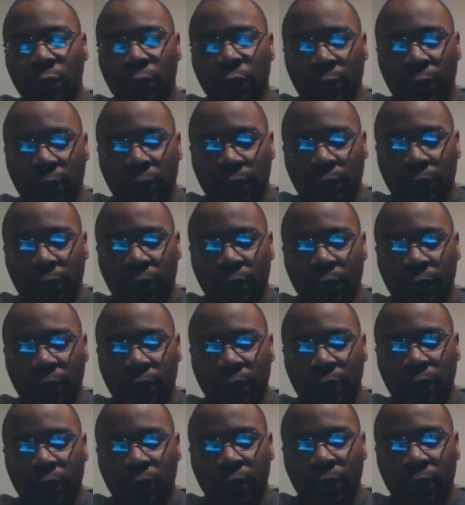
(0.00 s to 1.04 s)

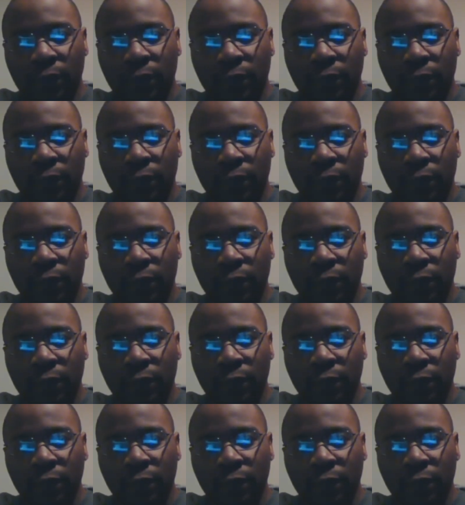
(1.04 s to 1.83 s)
Nobody speaks.